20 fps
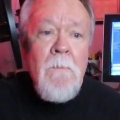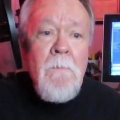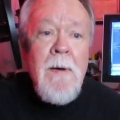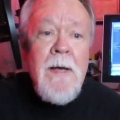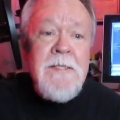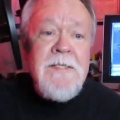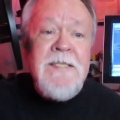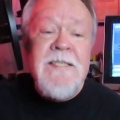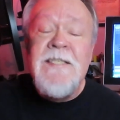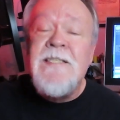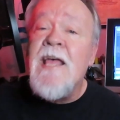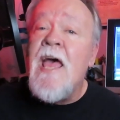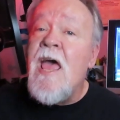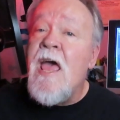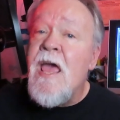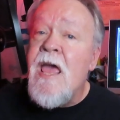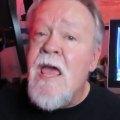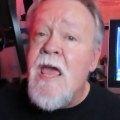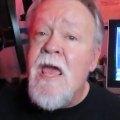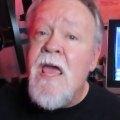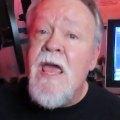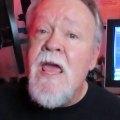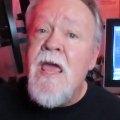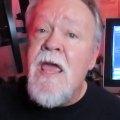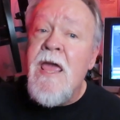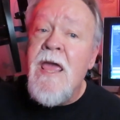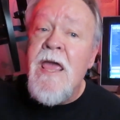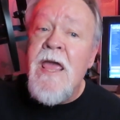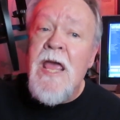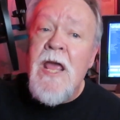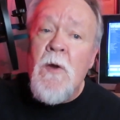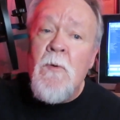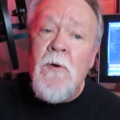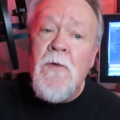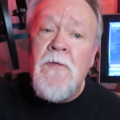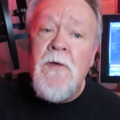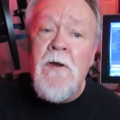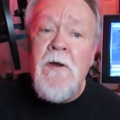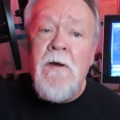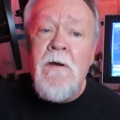But staying
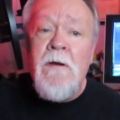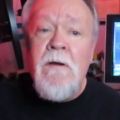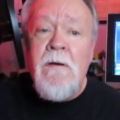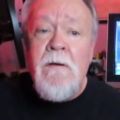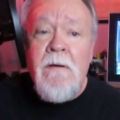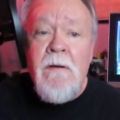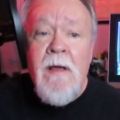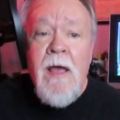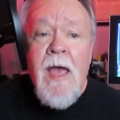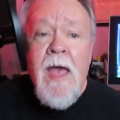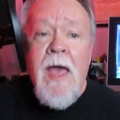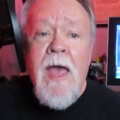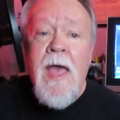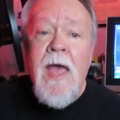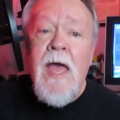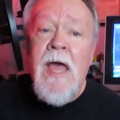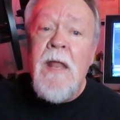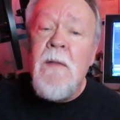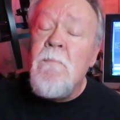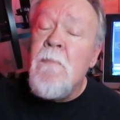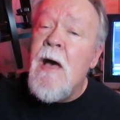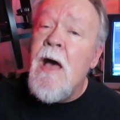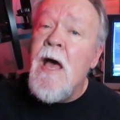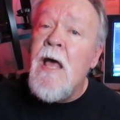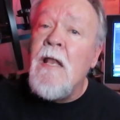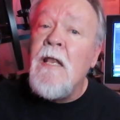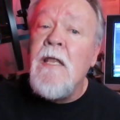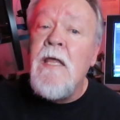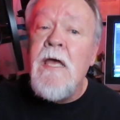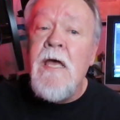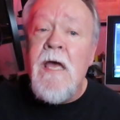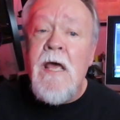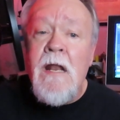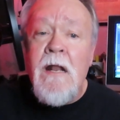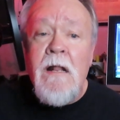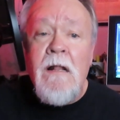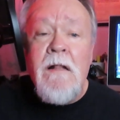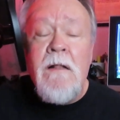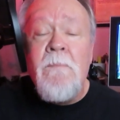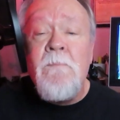with her and my
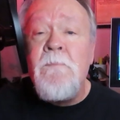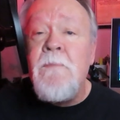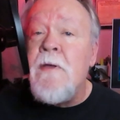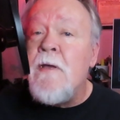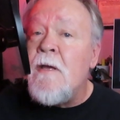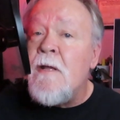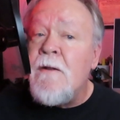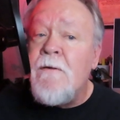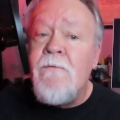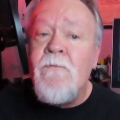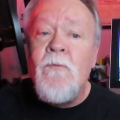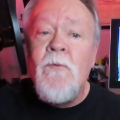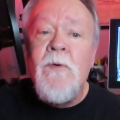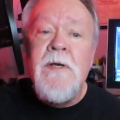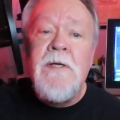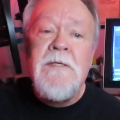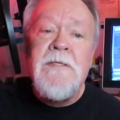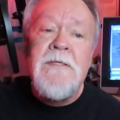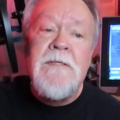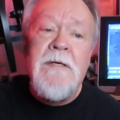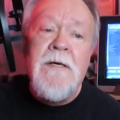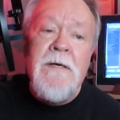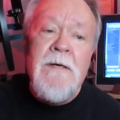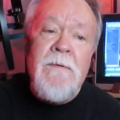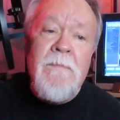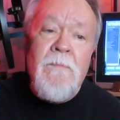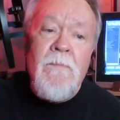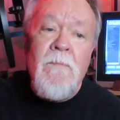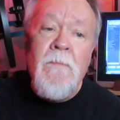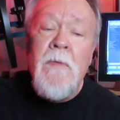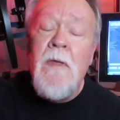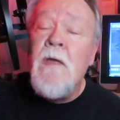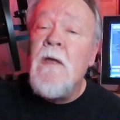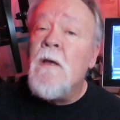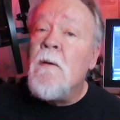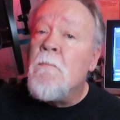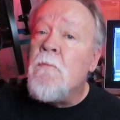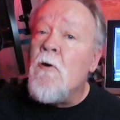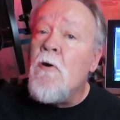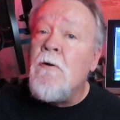little bit of wisdom
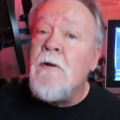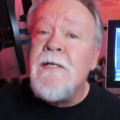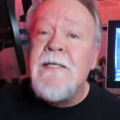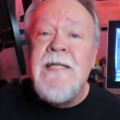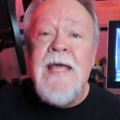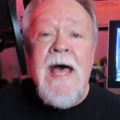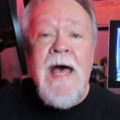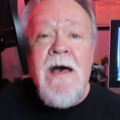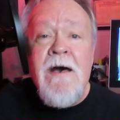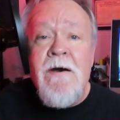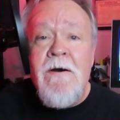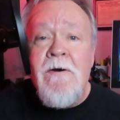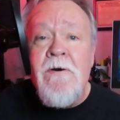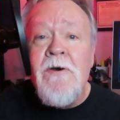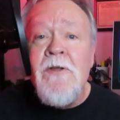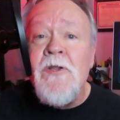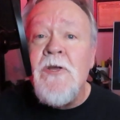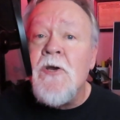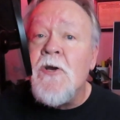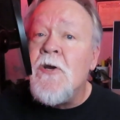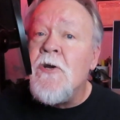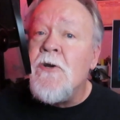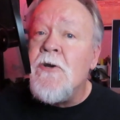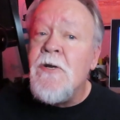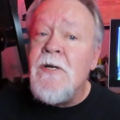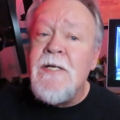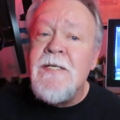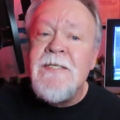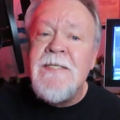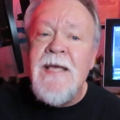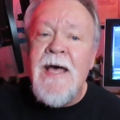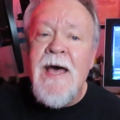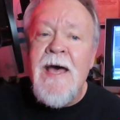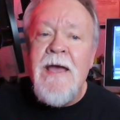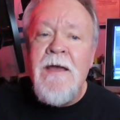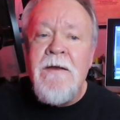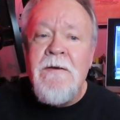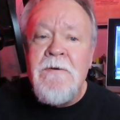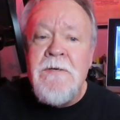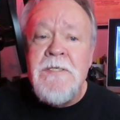broke down her
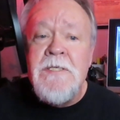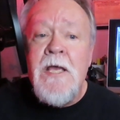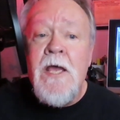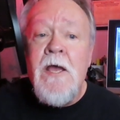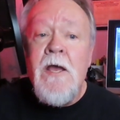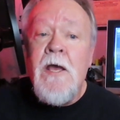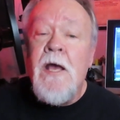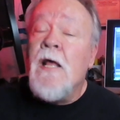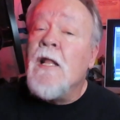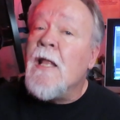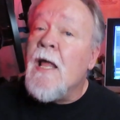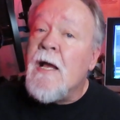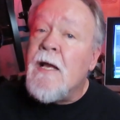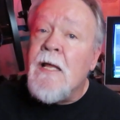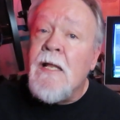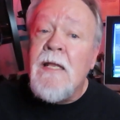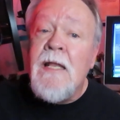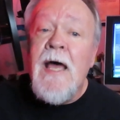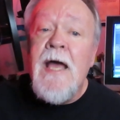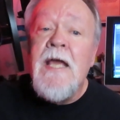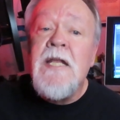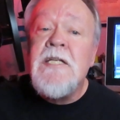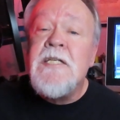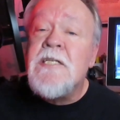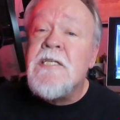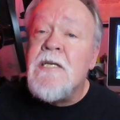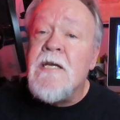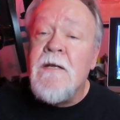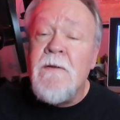desires like a light